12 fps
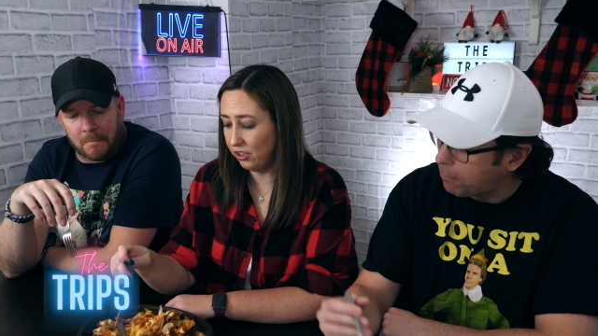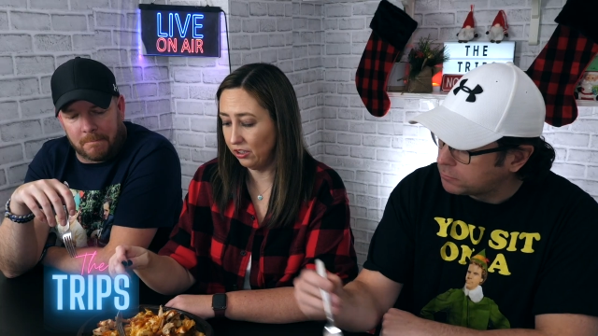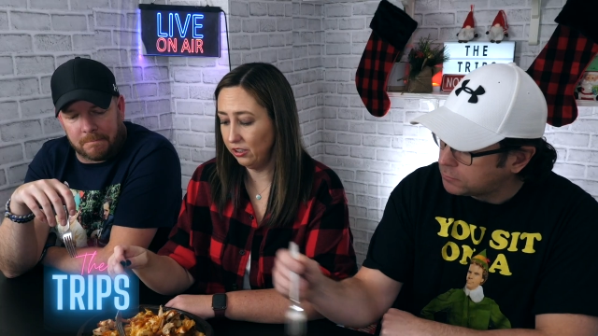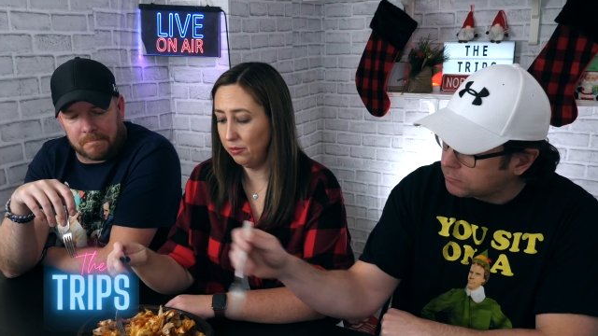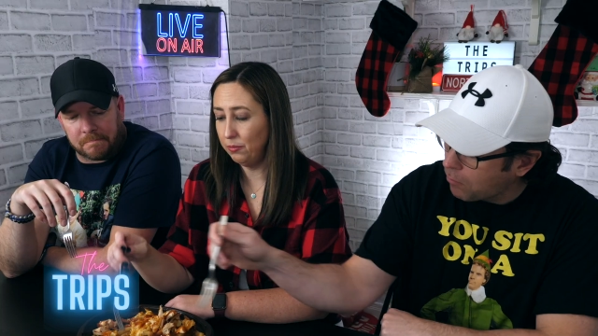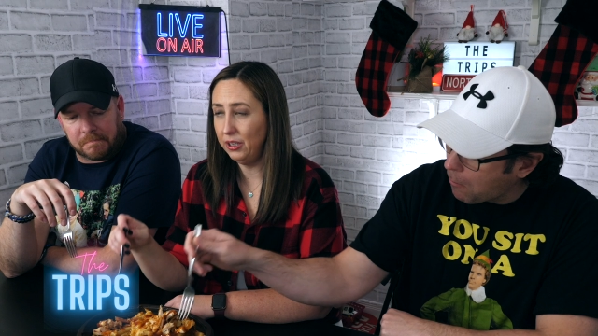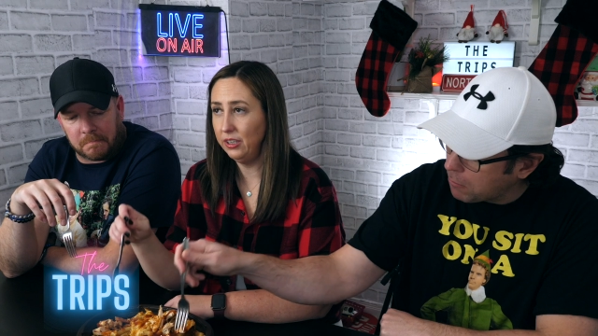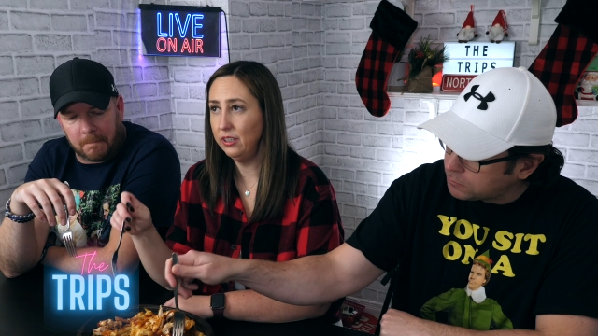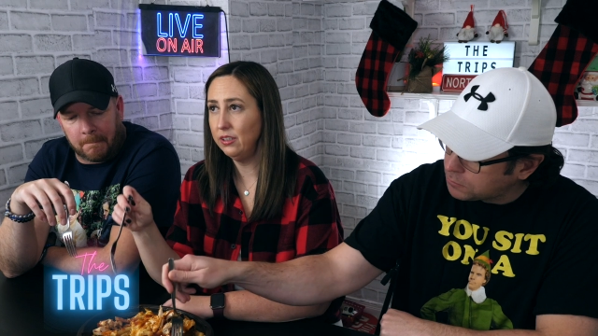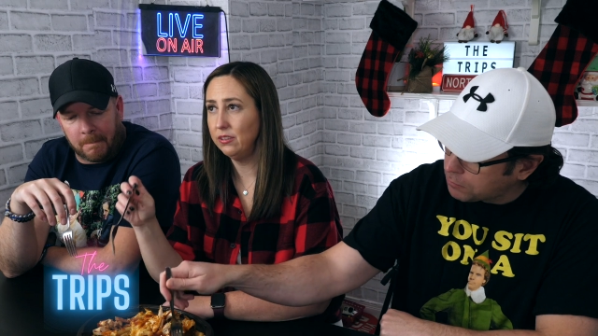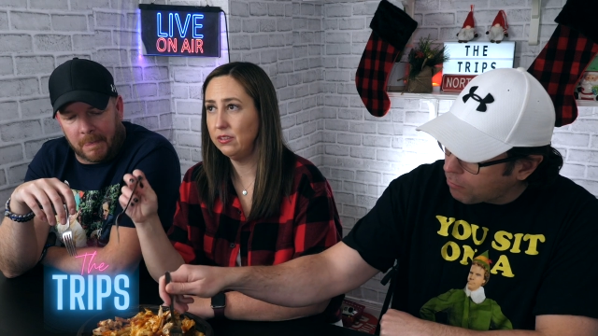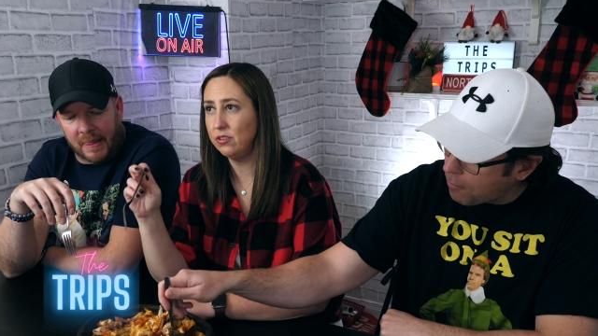Speaker 1: dark
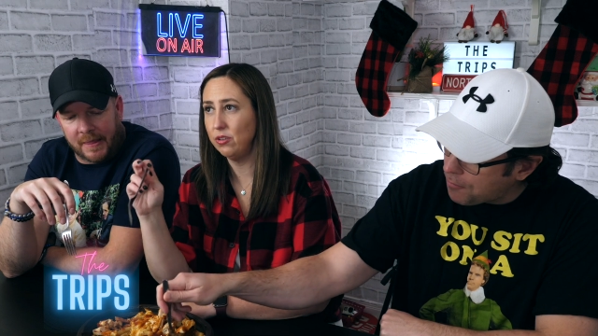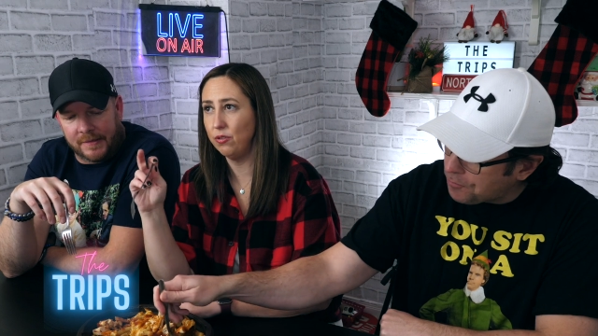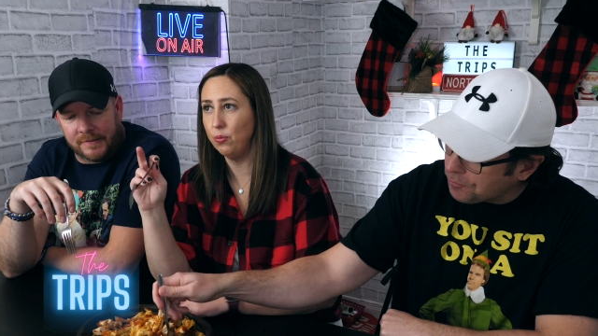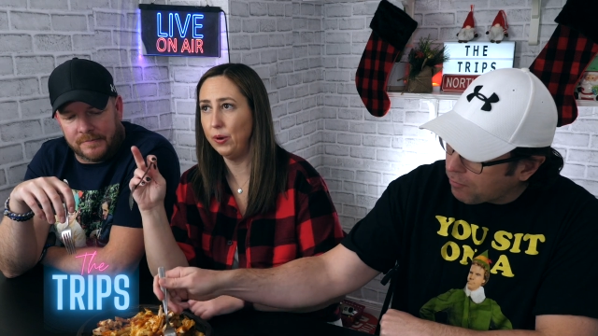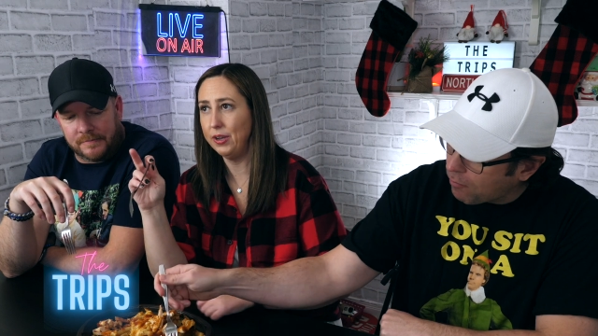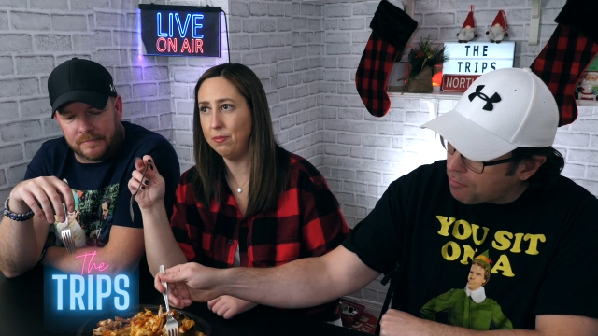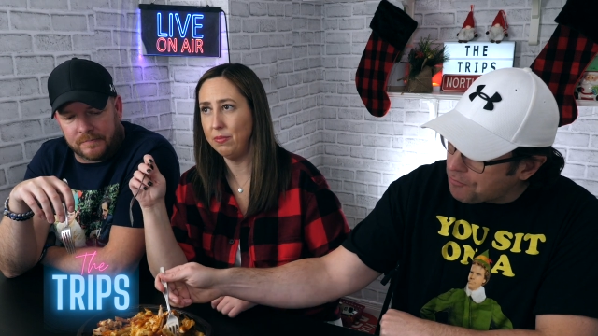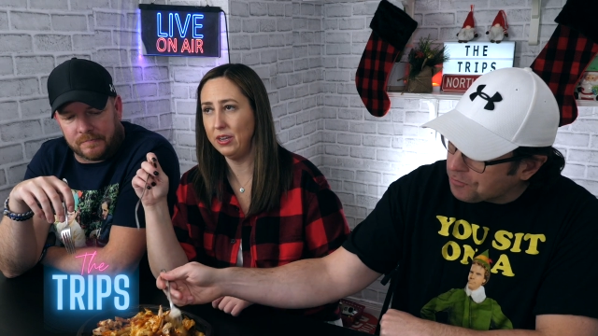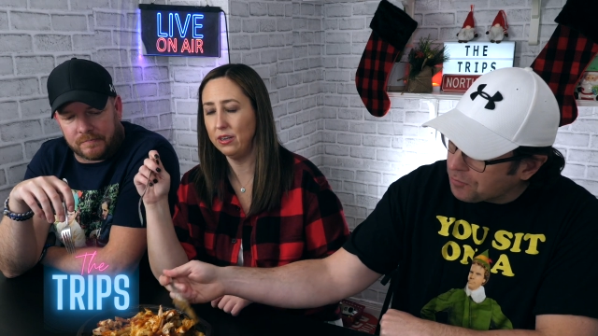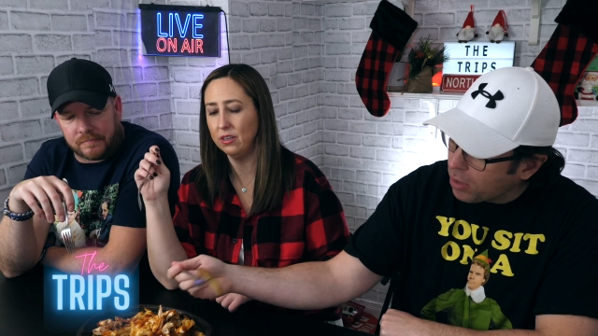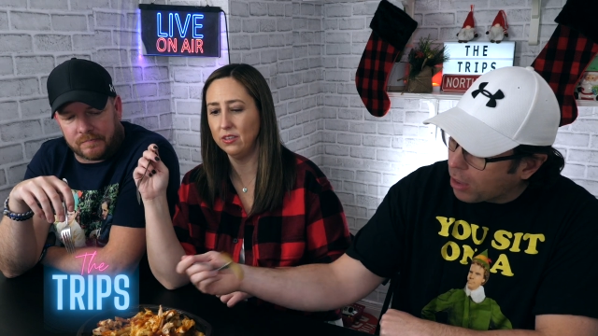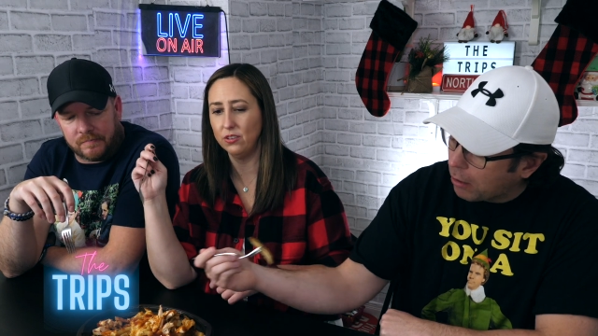meat, so the white
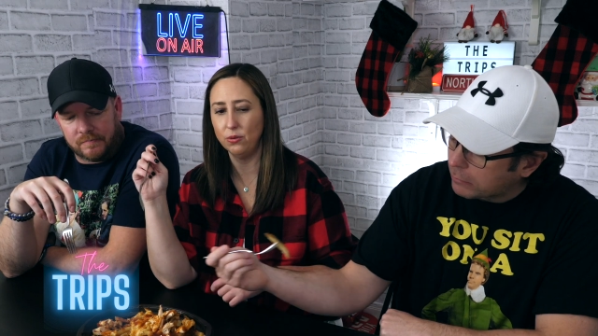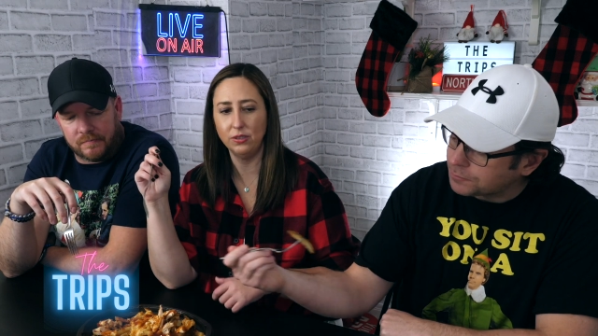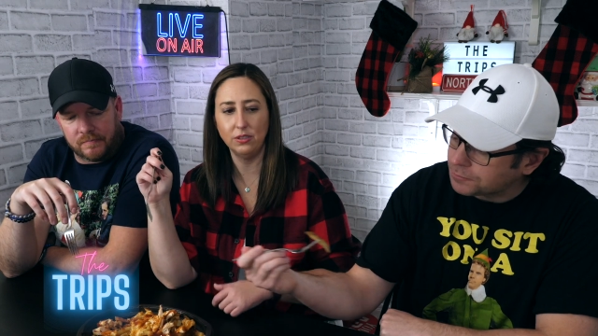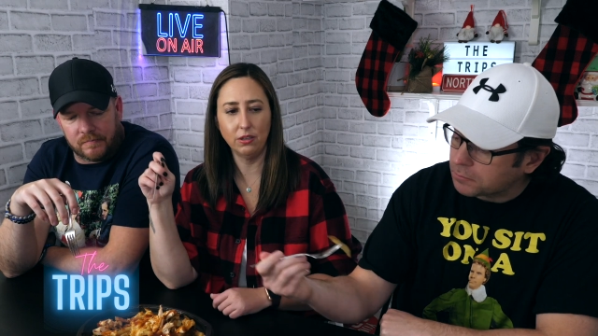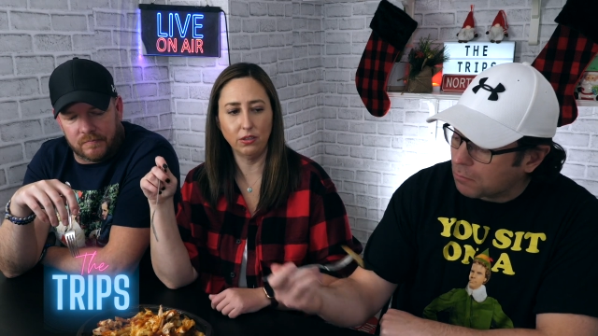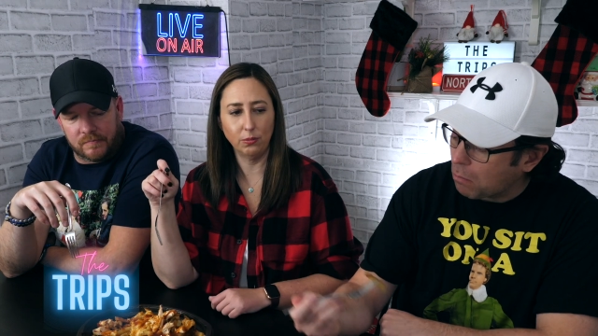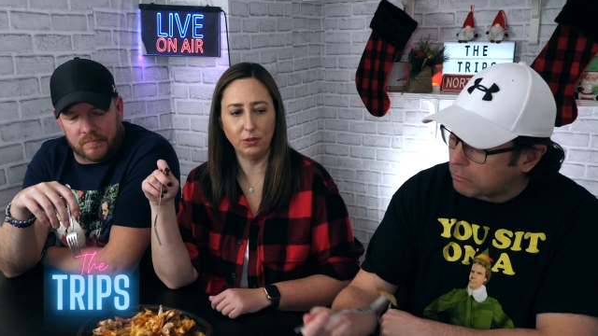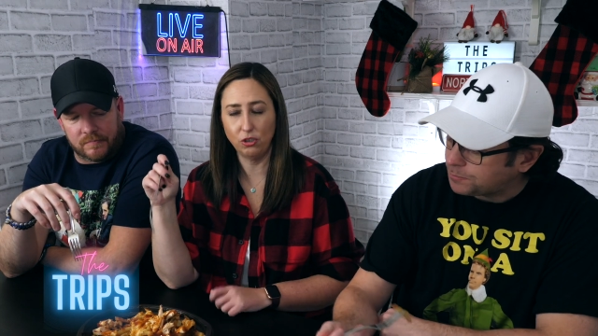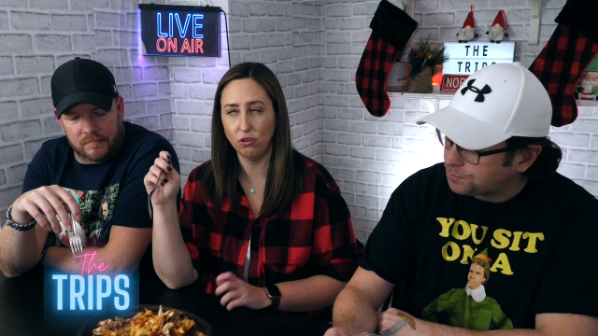meat is always a little bit